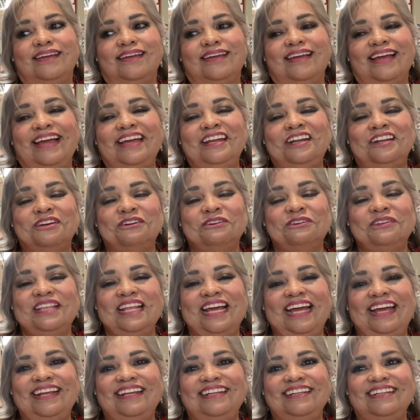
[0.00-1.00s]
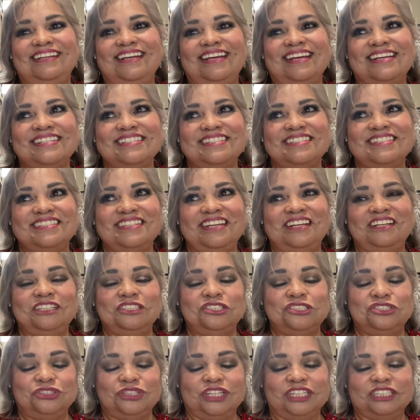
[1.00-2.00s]
I know that as an
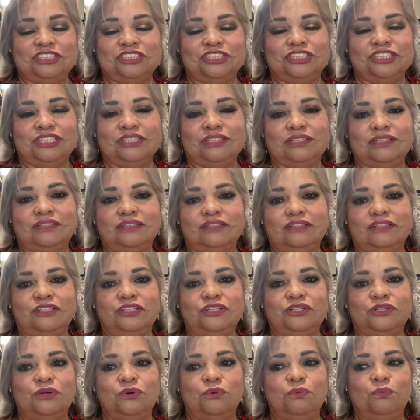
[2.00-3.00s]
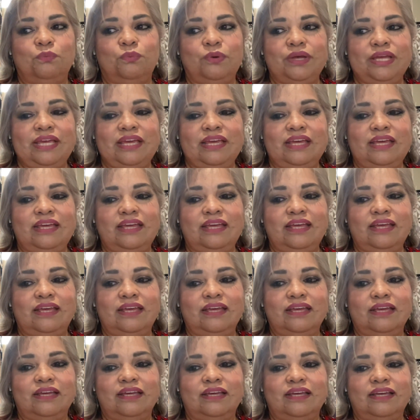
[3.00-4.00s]
instructor, you know, we
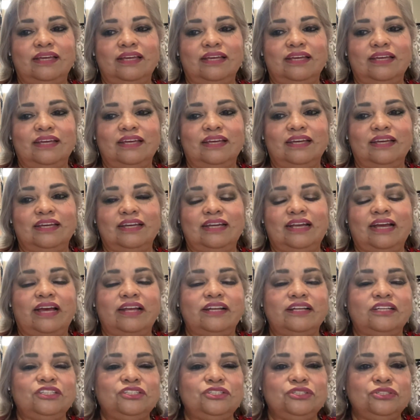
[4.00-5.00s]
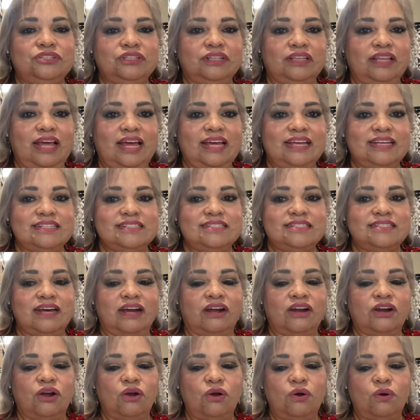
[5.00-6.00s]
kind of utilize
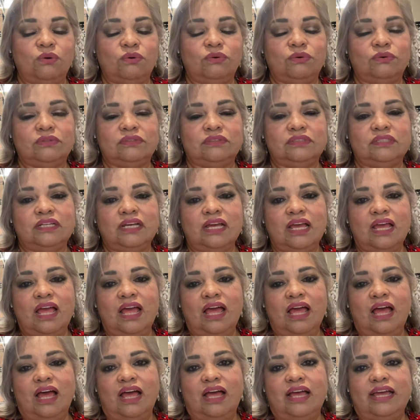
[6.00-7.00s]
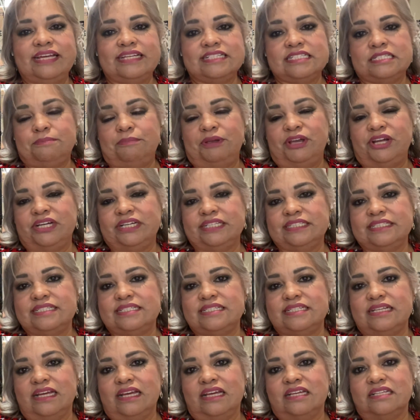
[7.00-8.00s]
our own
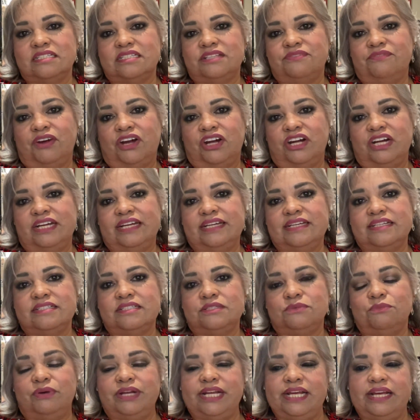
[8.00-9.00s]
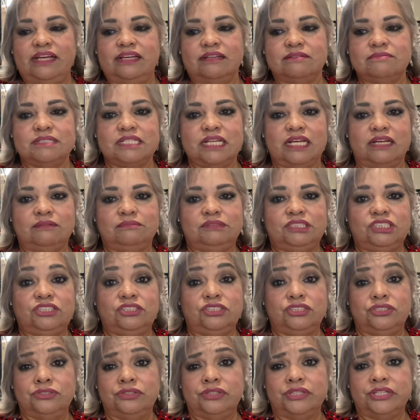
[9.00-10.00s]
experience as far as when it comes up to
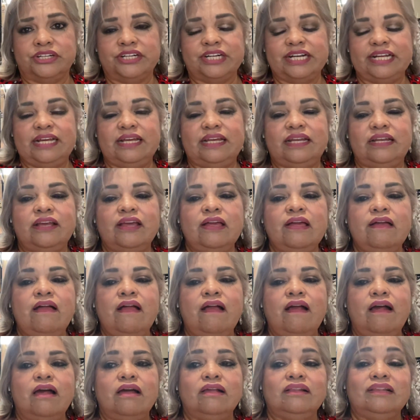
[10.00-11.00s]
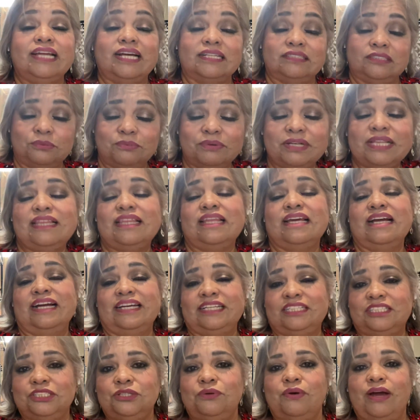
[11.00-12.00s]
you learning. That's one thing
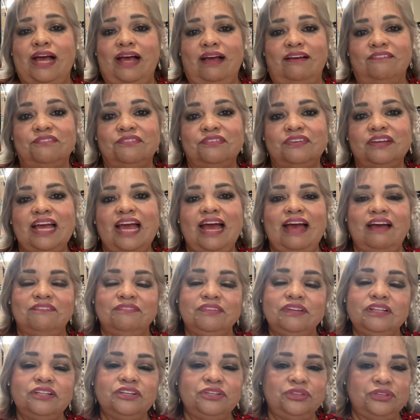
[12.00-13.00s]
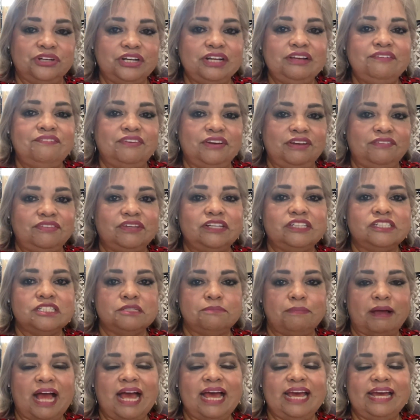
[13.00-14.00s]
I do have. Having the 35 years
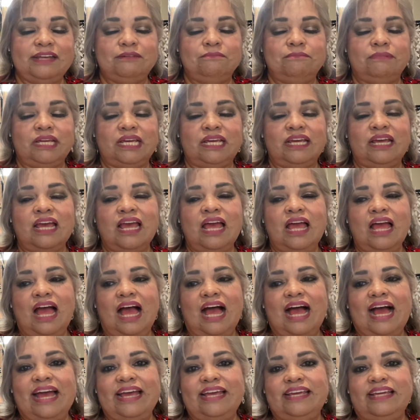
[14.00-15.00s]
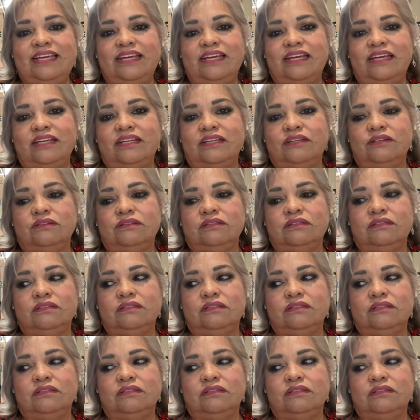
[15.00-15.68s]
behind me, I can